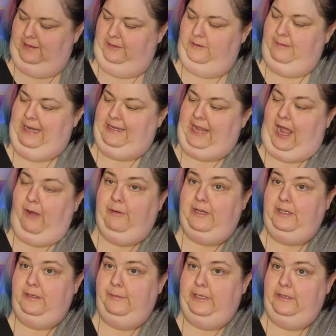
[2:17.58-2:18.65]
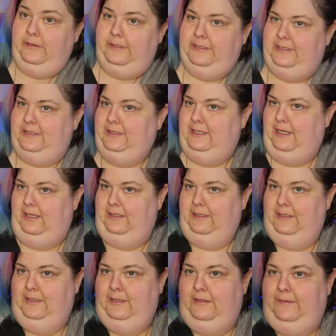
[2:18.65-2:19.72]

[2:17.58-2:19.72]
Too bad that one in the middle isn't a color.